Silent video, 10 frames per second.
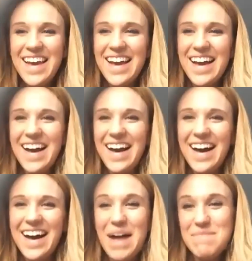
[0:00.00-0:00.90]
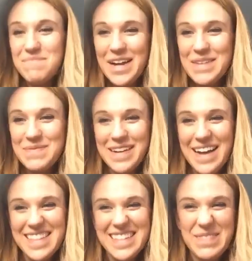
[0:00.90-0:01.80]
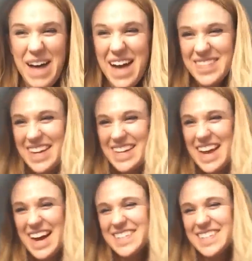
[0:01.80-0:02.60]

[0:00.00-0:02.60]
I'm very put on the spot right now.